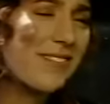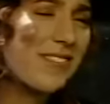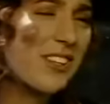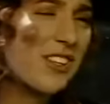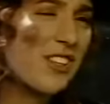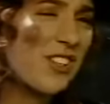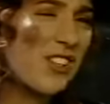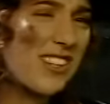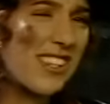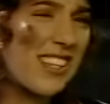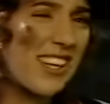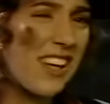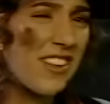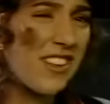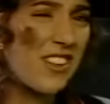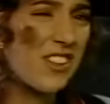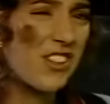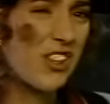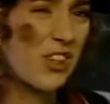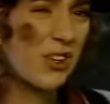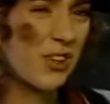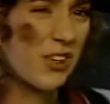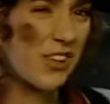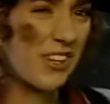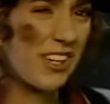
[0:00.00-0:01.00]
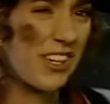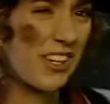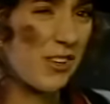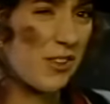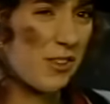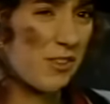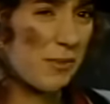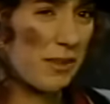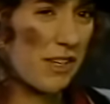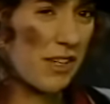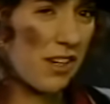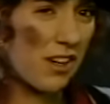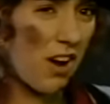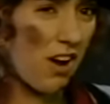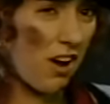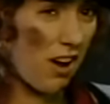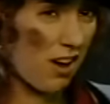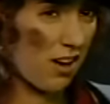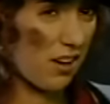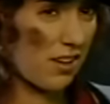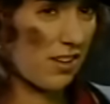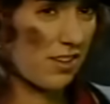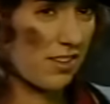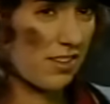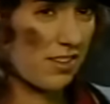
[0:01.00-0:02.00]
could you tell the Joker he owes me a
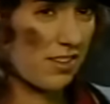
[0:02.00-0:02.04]
car?